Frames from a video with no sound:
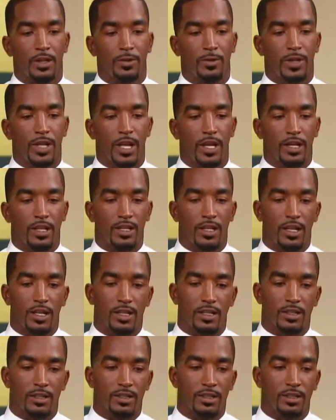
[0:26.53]
We had a lot
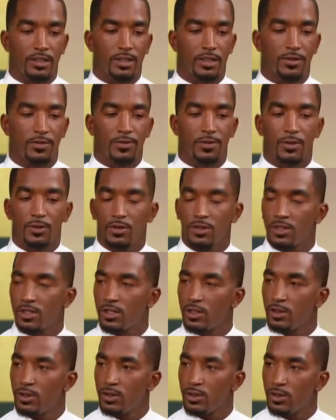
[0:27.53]
of confusion
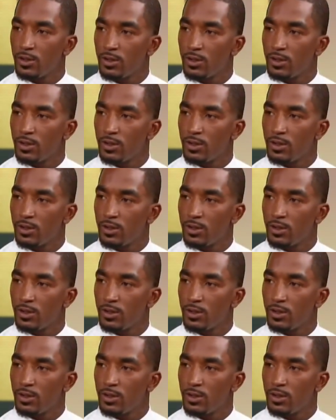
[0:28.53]
going